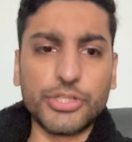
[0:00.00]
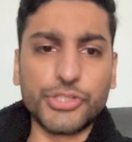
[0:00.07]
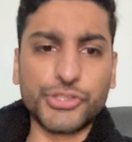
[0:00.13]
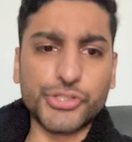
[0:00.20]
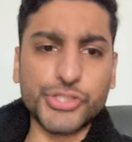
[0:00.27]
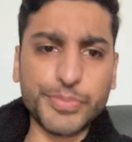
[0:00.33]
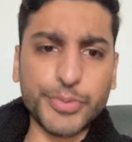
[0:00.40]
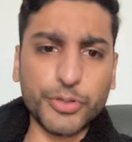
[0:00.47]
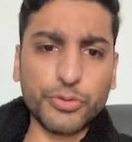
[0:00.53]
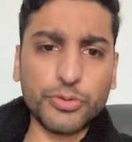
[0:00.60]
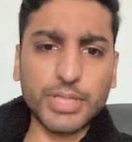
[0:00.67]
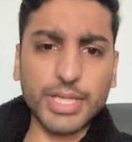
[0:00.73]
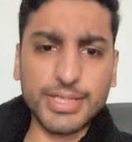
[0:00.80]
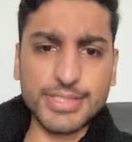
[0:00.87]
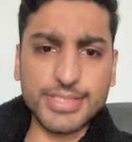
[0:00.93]
Jojoba
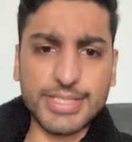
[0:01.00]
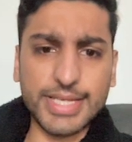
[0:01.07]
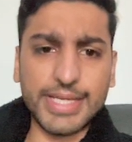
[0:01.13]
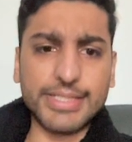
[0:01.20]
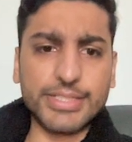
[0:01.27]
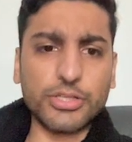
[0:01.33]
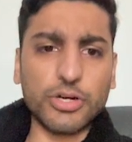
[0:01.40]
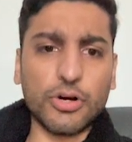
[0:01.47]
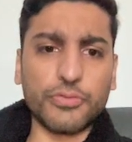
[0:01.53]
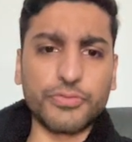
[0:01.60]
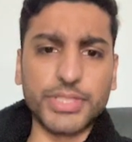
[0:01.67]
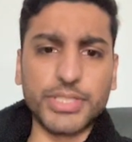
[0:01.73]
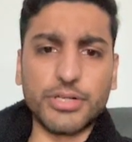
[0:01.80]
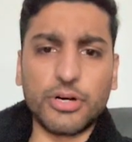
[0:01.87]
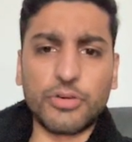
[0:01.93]
oil, a
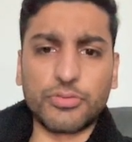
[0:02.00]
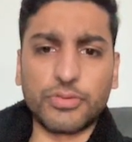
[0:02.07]
state-of-the-art